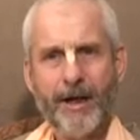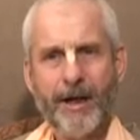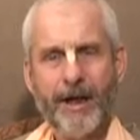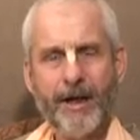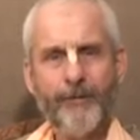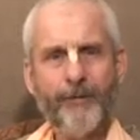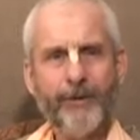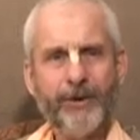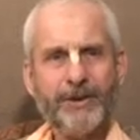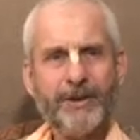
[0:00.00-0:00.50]

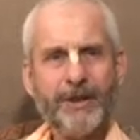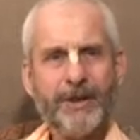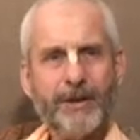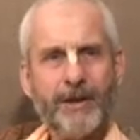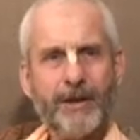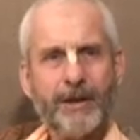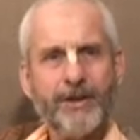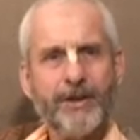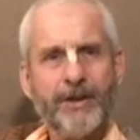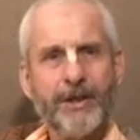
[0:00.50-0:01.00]
And if we
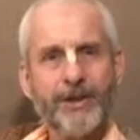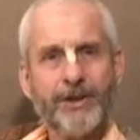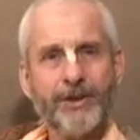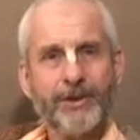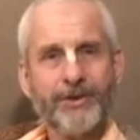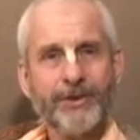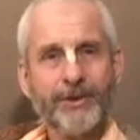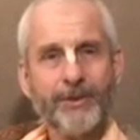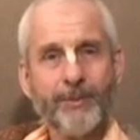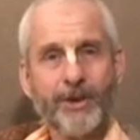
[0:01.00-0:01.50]
see the
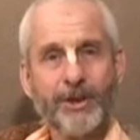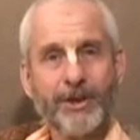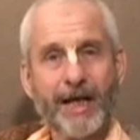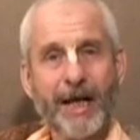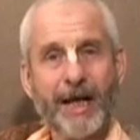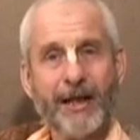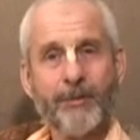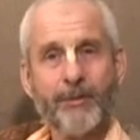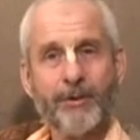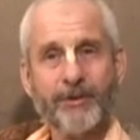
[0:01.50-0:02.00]
conditions in which
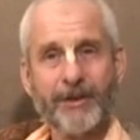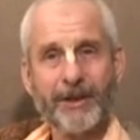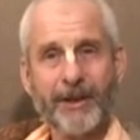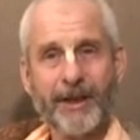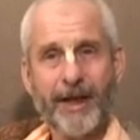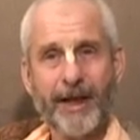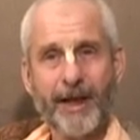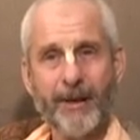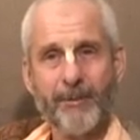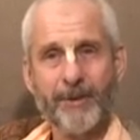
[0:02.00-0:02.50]
animals are
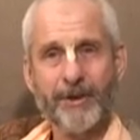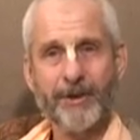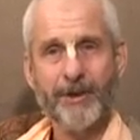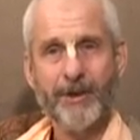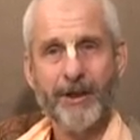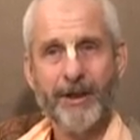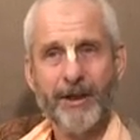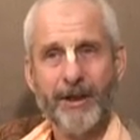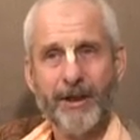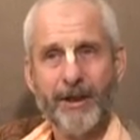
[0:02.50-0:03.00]
kept
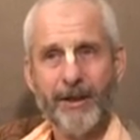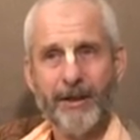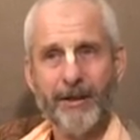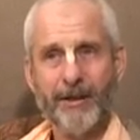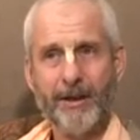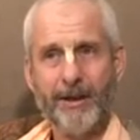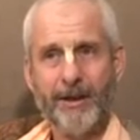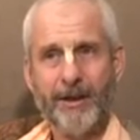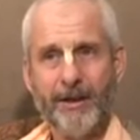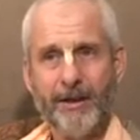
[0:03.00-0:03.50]

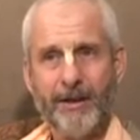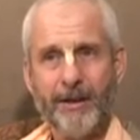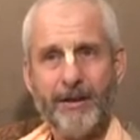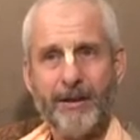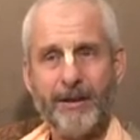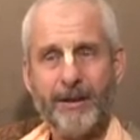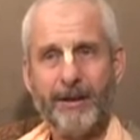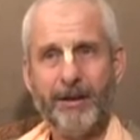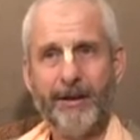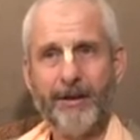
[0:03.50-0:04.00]
in
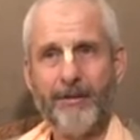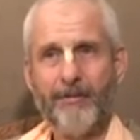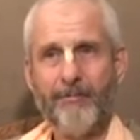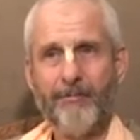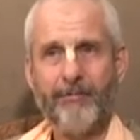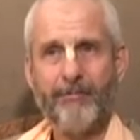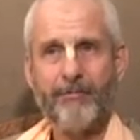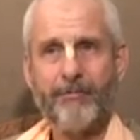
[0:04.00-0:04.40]
the